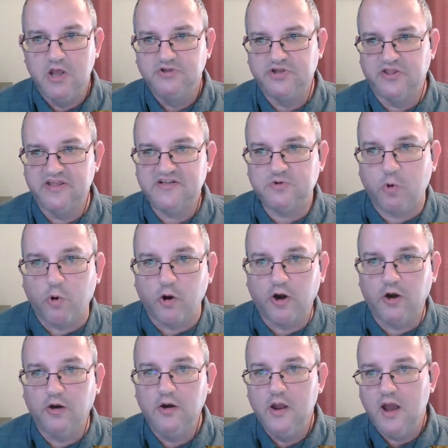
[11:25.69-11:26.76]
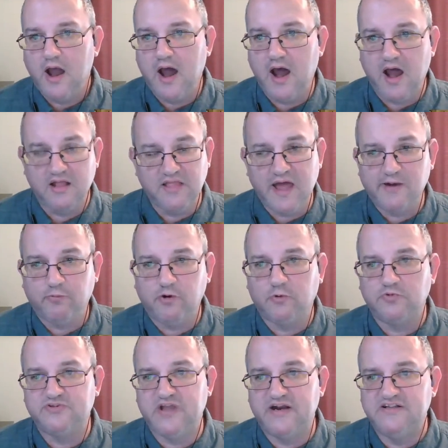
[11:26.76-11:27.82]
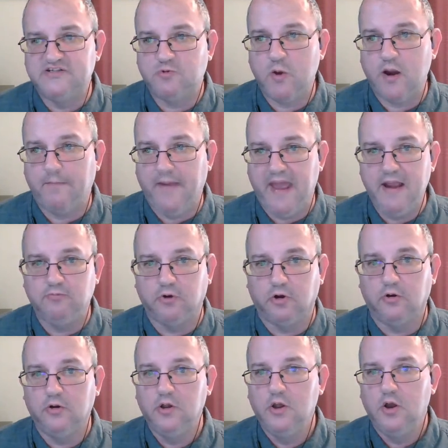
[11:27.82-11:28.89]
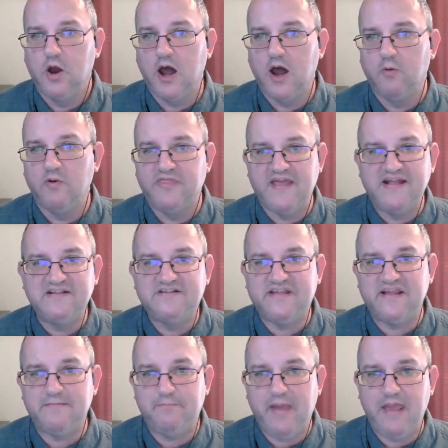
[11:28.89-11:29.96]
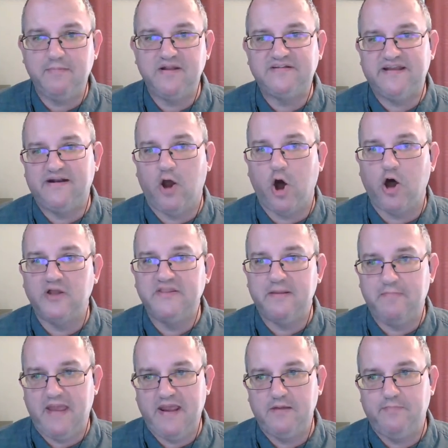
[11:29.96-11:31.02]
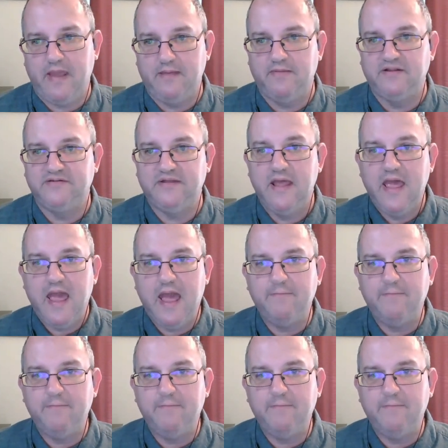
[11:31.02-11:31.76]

So this quarter, a lot of work was done in Square Payroll with instant payments and on-demand payments.